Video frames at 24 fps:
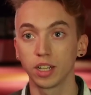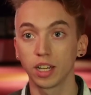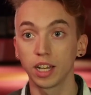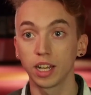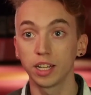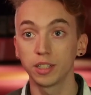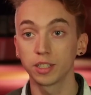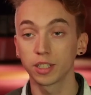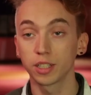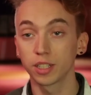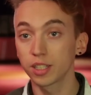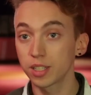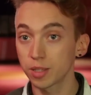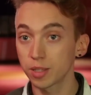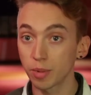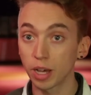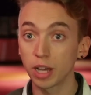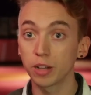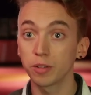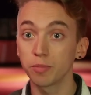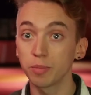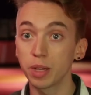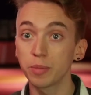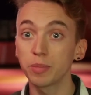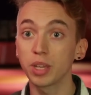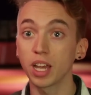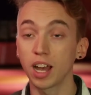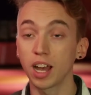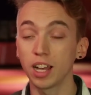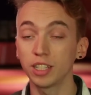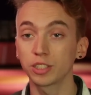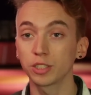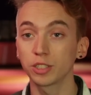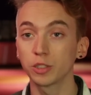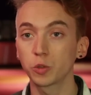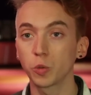And it's about maybe
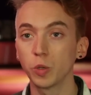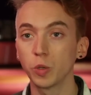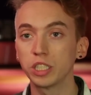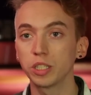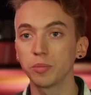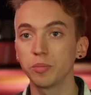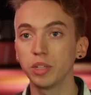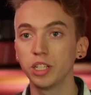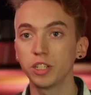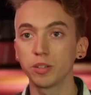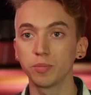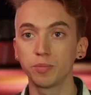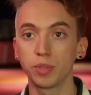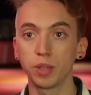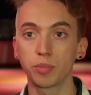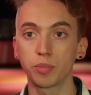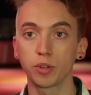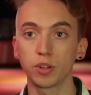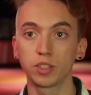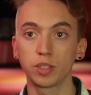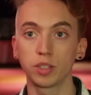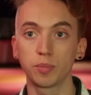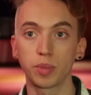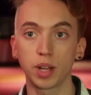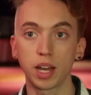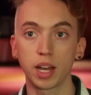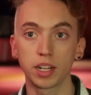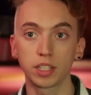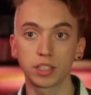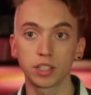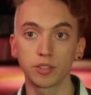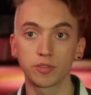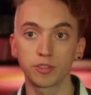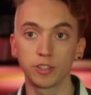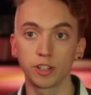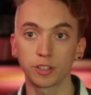120 million people on the
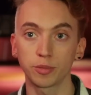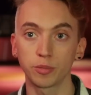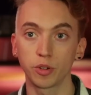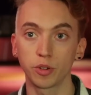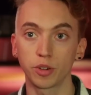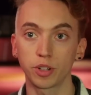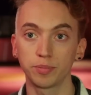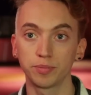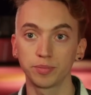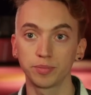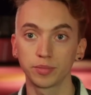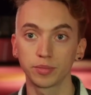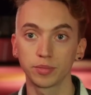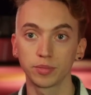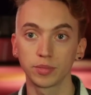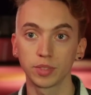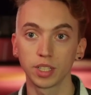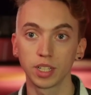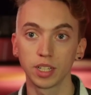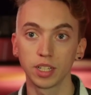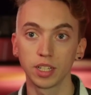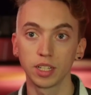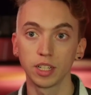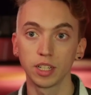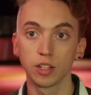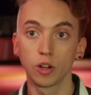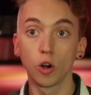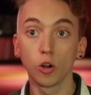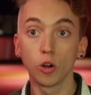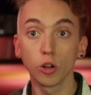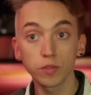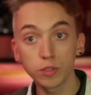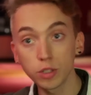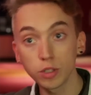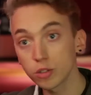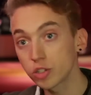planet, if not more.
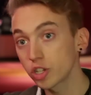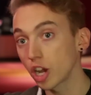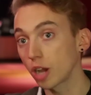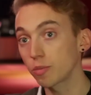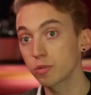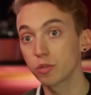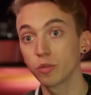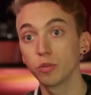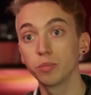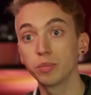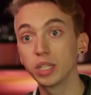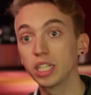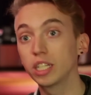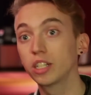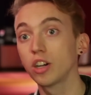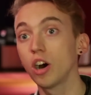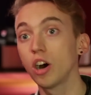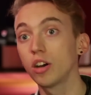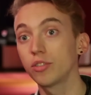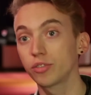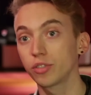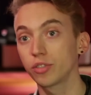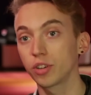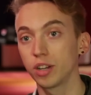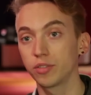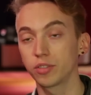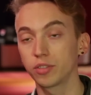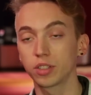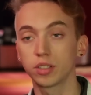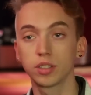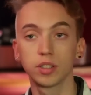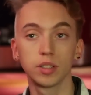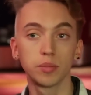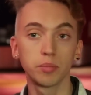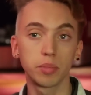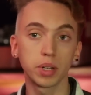All of those jobs will be gone forever.
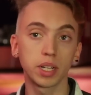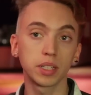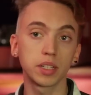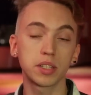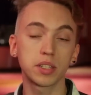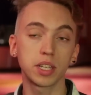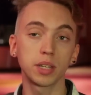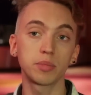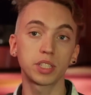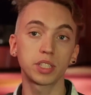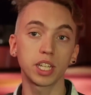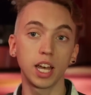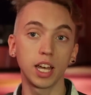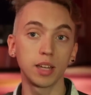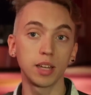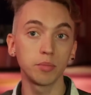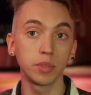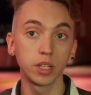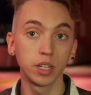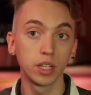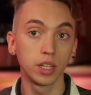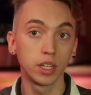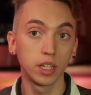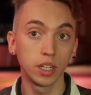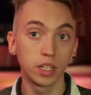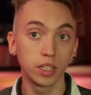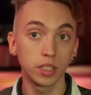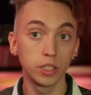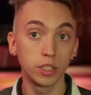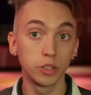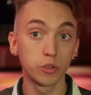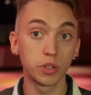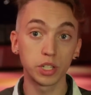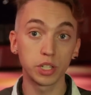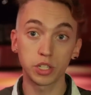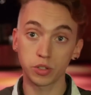But at the same time,
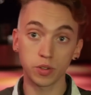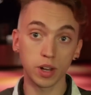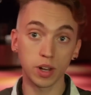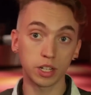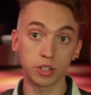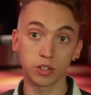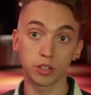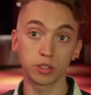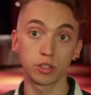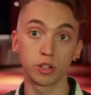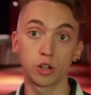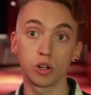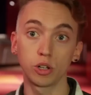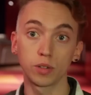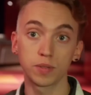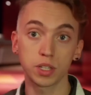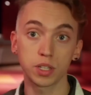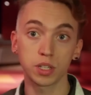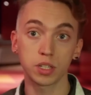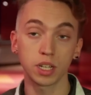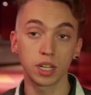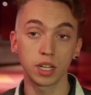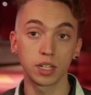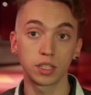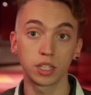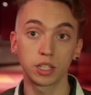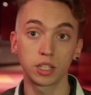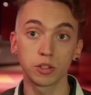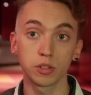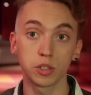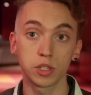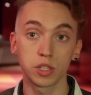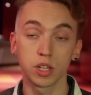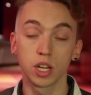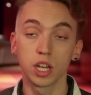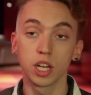you restructure the whole of society,
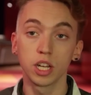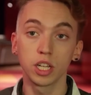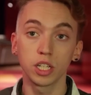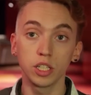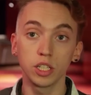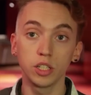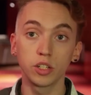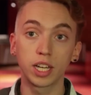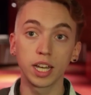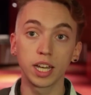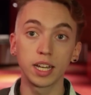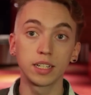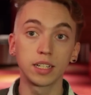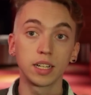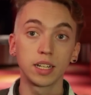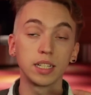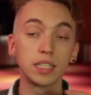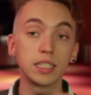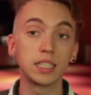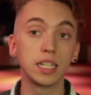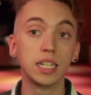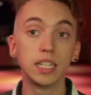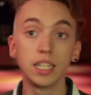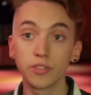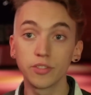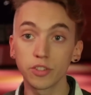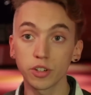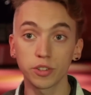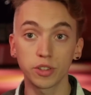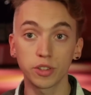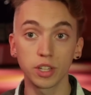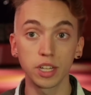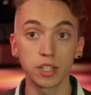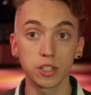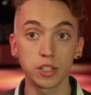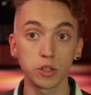because you can deliver
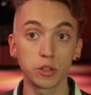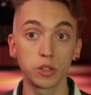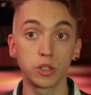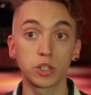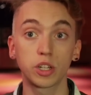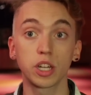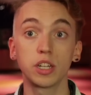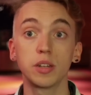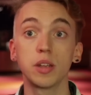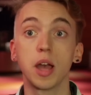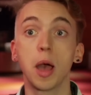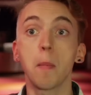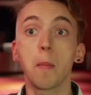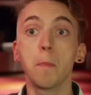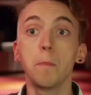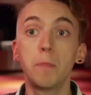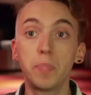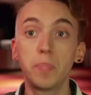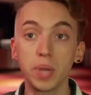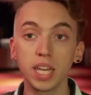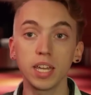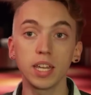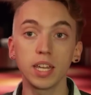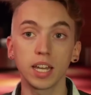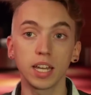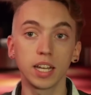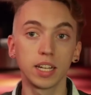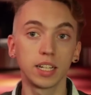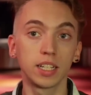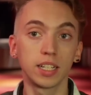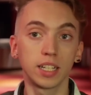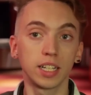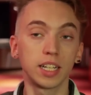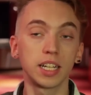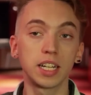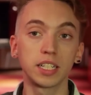things, or you can be
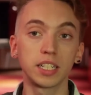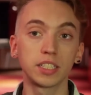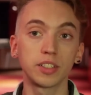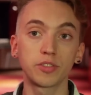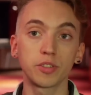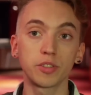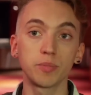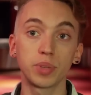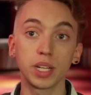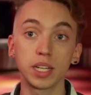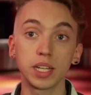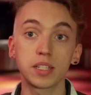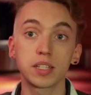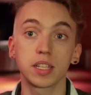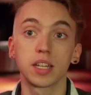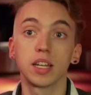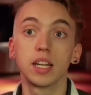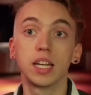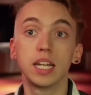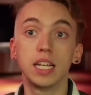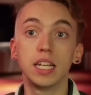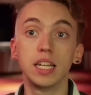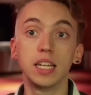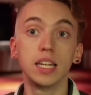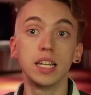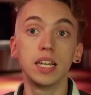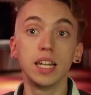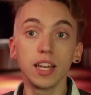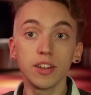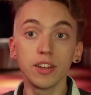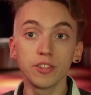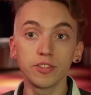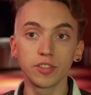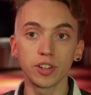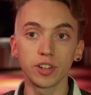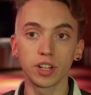in a different place,
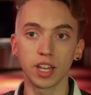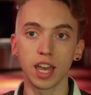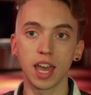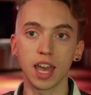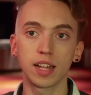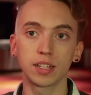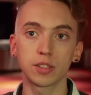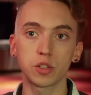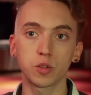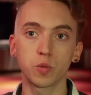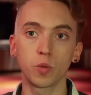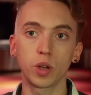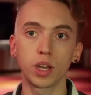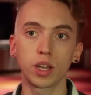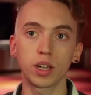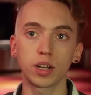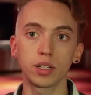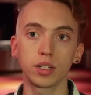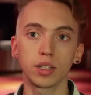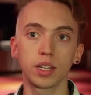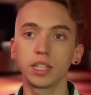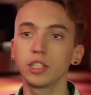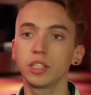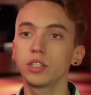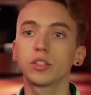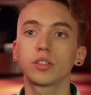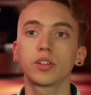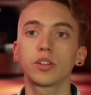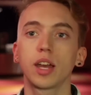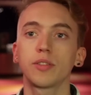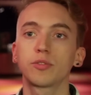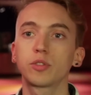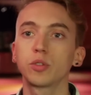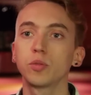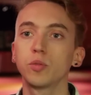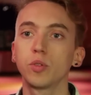live elsewhere, and you don't
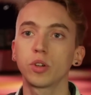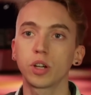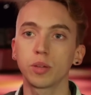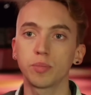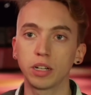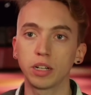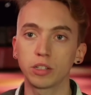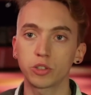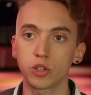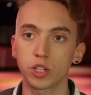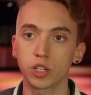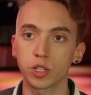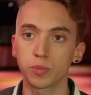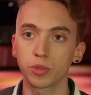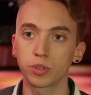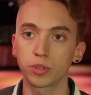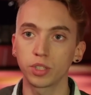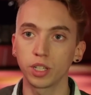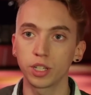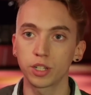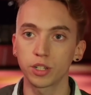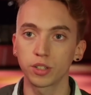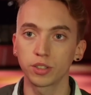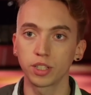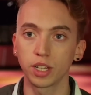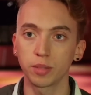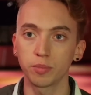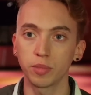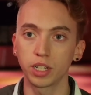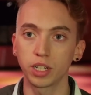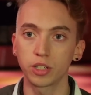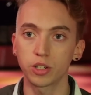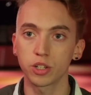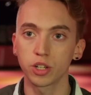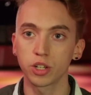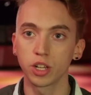have to worry about transportation that
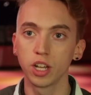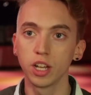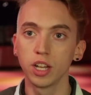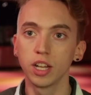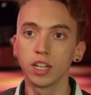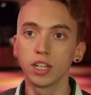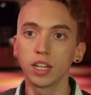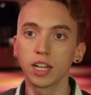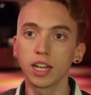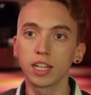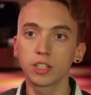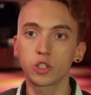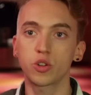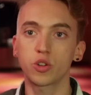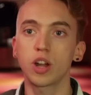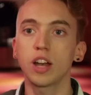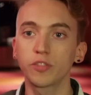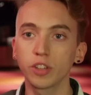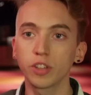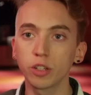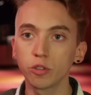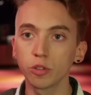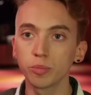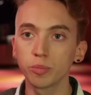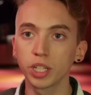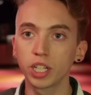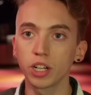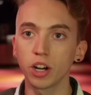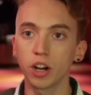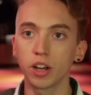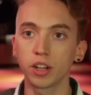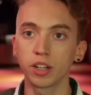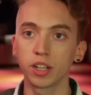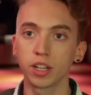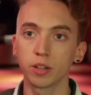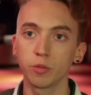much. Traffic will be
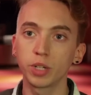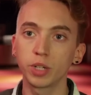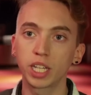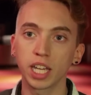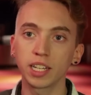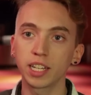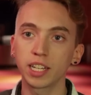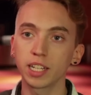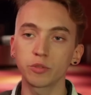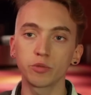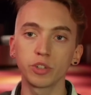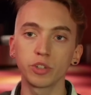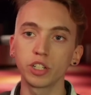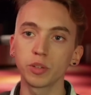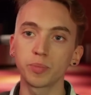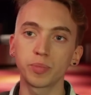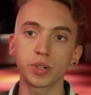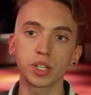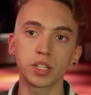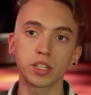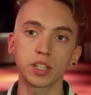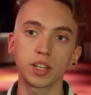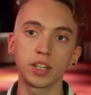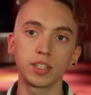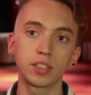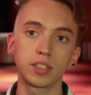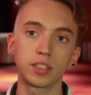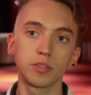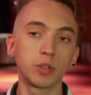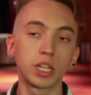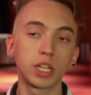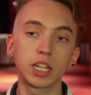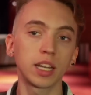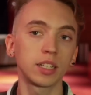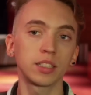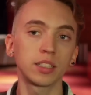gone. We can get rid of
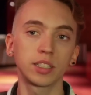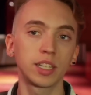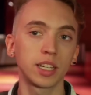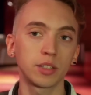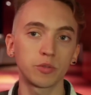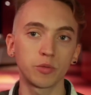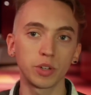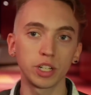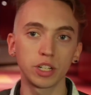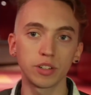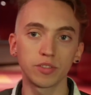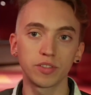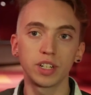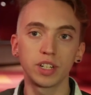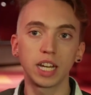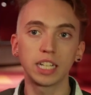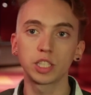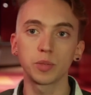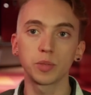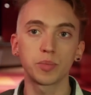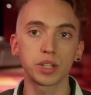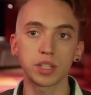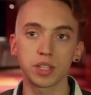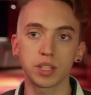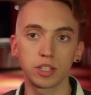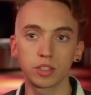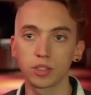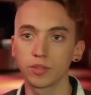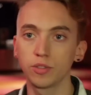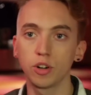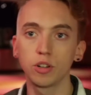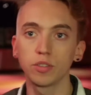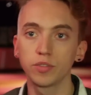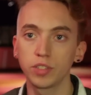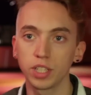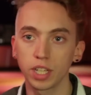90%
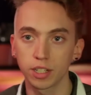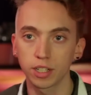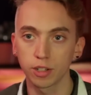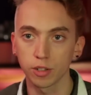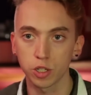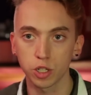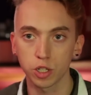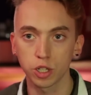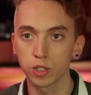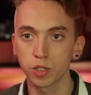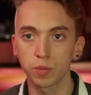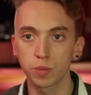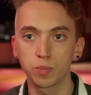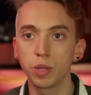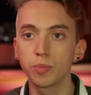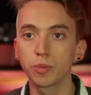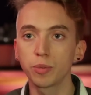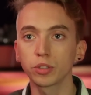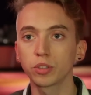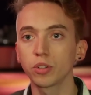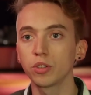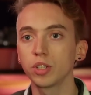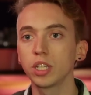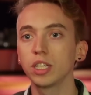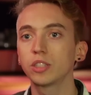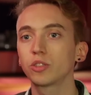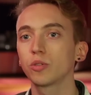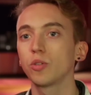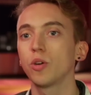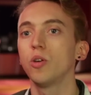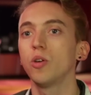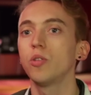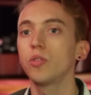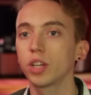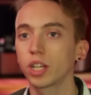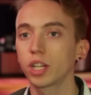of all vehicles, because people don't need to
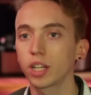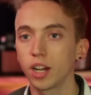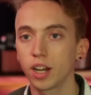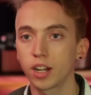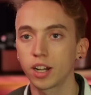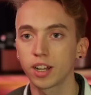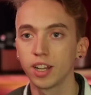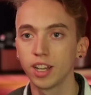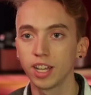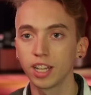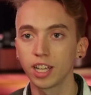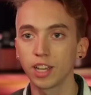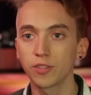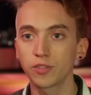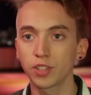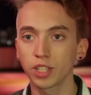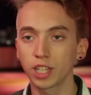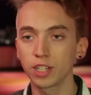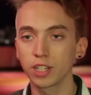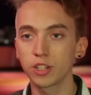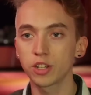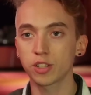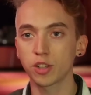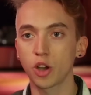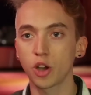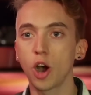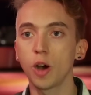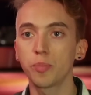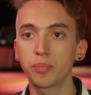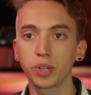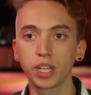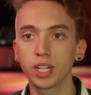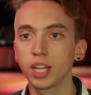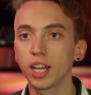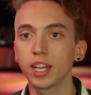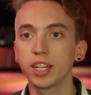own a car if they can just
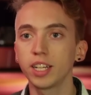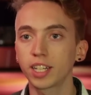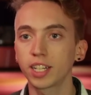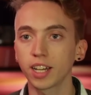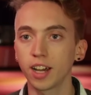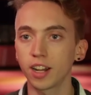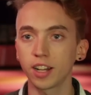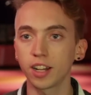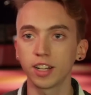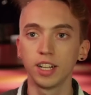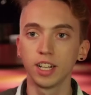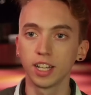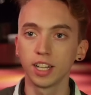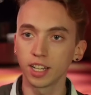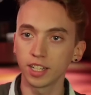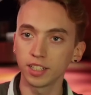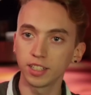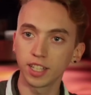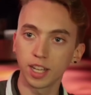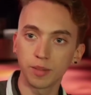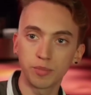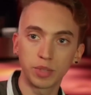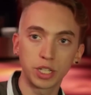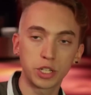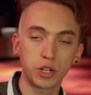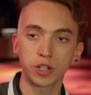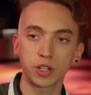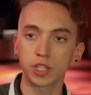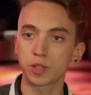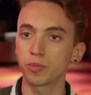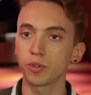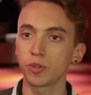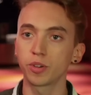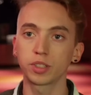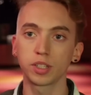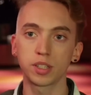hop in any car and then be
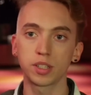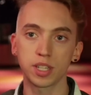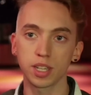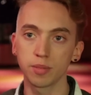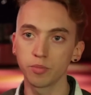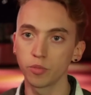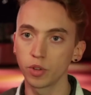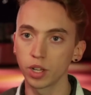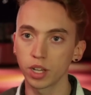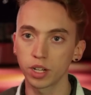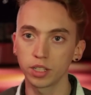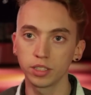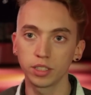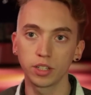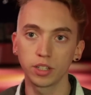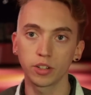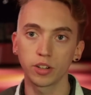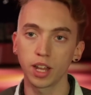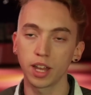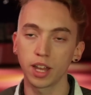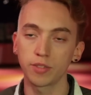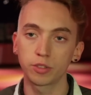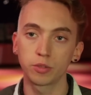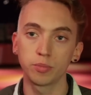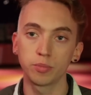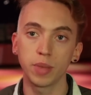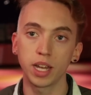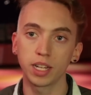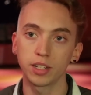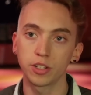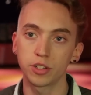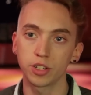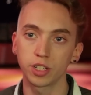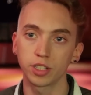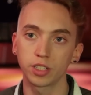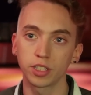transported somewhere, and they don't have to
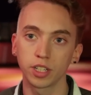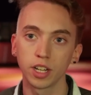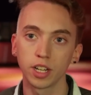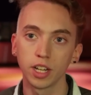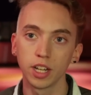manage it.